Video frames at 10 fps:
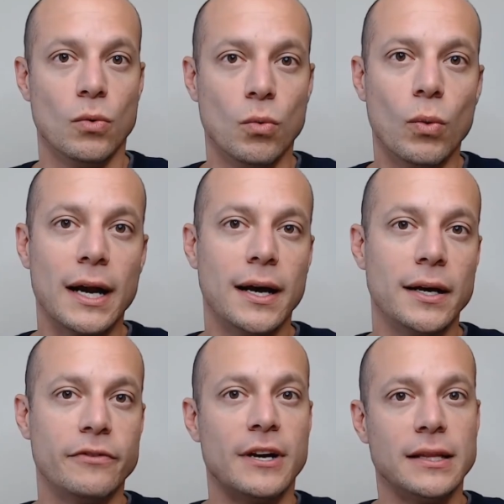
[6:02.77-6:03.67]
When
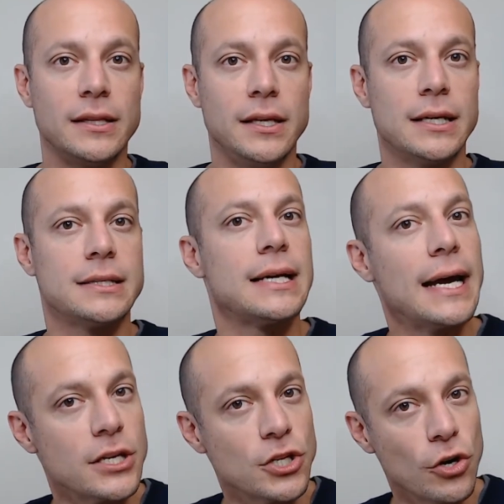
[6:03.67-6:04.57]
I finally got
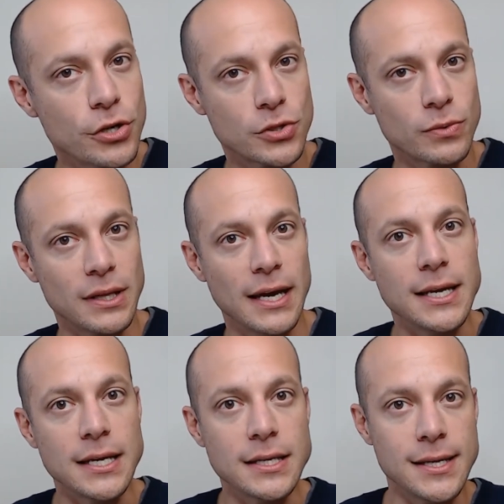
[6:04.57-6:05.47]
diagnosed with
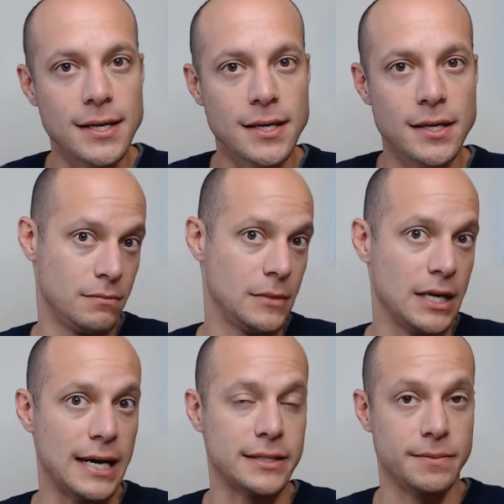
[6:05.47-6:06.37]
ADD,
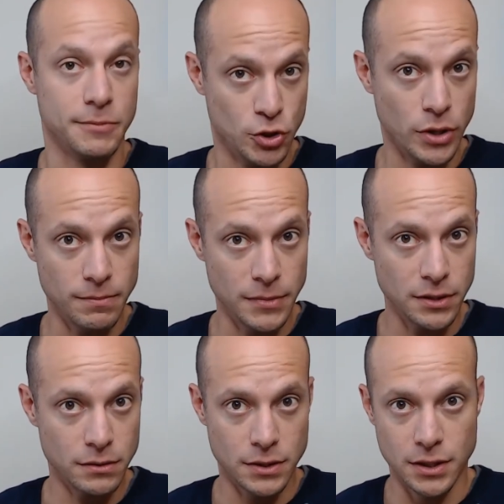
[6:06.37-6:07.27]
got some
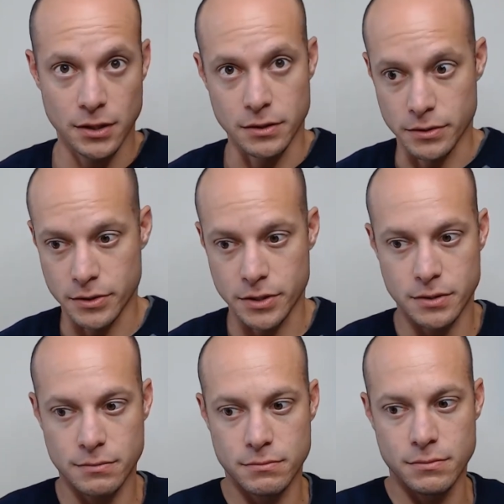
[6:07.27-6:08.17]
treatment, and
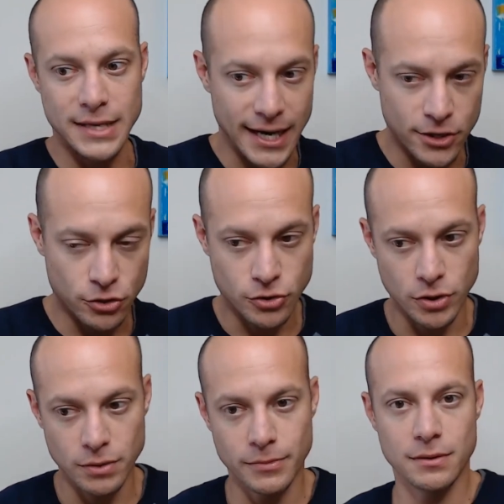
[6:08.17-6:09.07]
there's natural
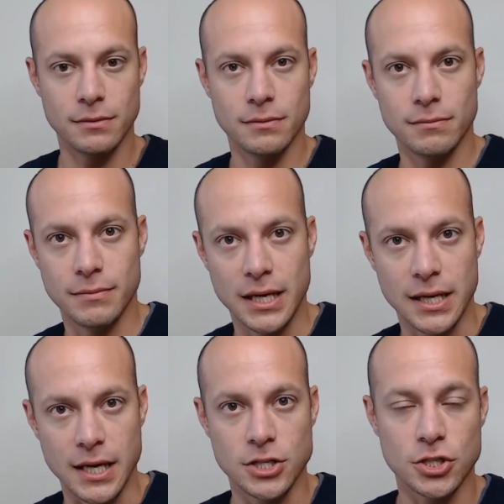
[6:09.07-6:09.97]
treatment,
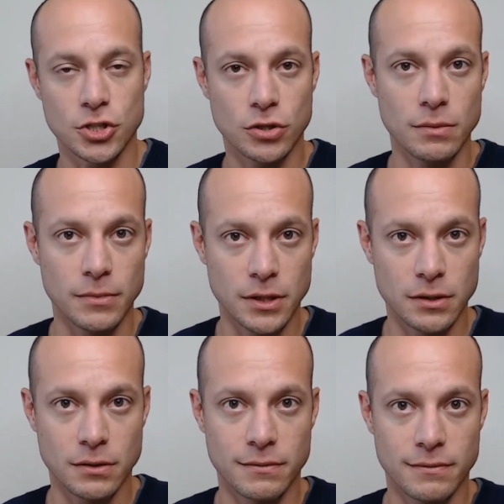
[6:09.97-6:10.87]
medication
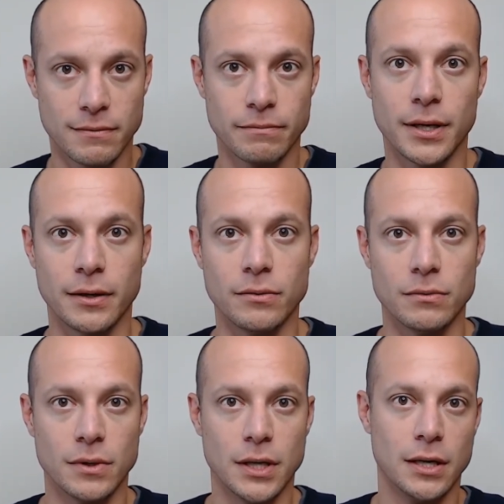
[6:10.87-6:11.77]
treatment,
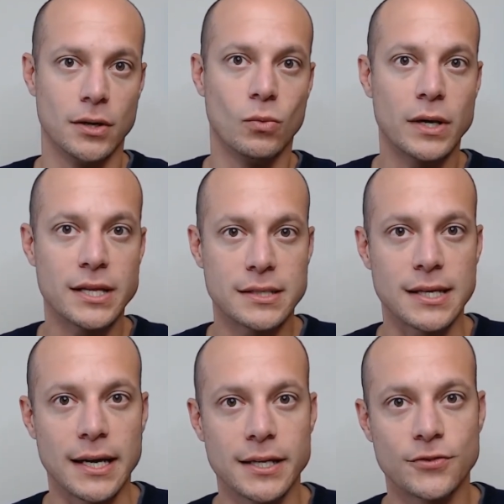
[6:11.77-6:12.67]
but one of the
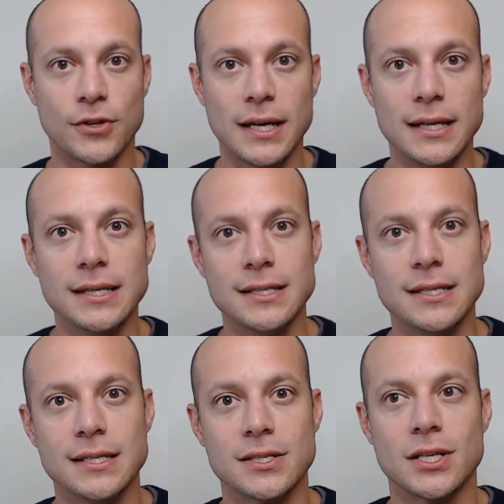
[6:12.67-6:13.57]
signs for ADD
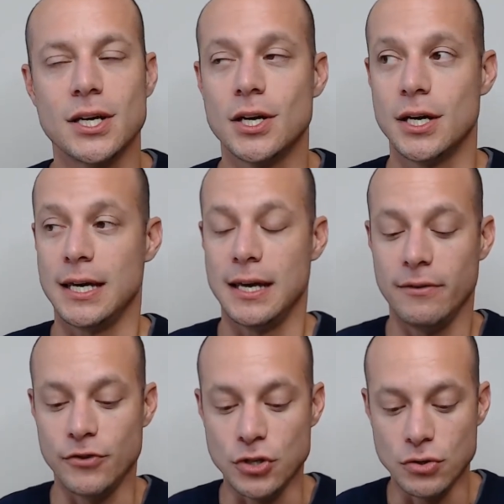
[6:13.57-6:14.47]
is
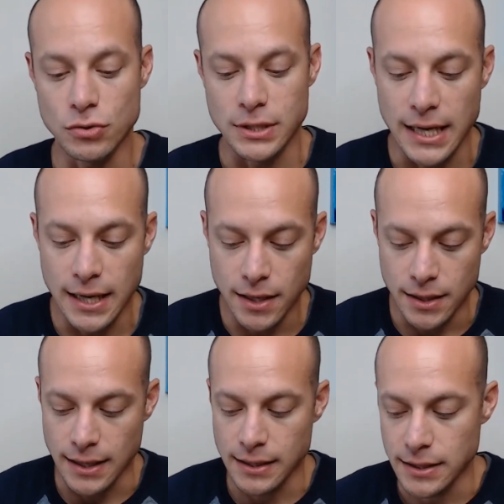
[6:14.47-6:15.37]
if you
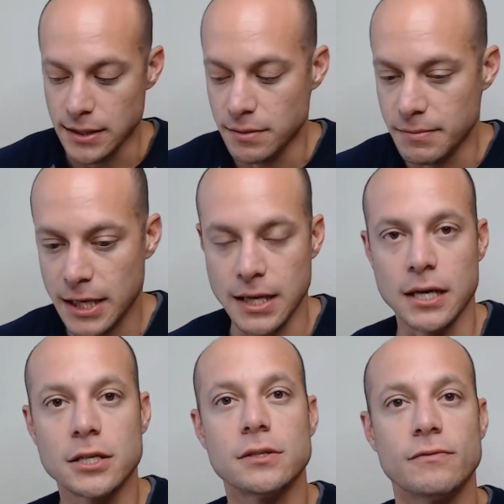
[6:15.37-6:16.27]
take ADD
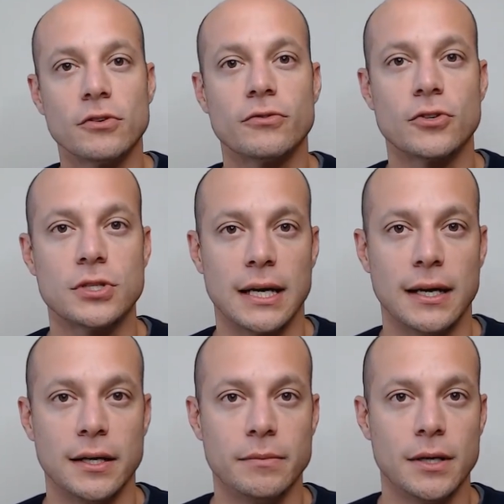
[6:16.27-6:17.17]
medication for the first
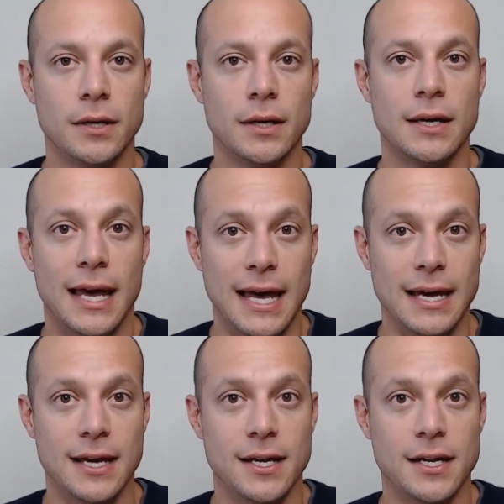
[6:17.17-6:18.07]
time
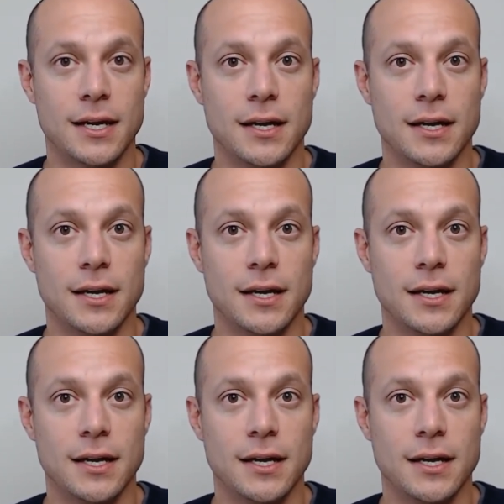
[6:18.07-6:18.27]
and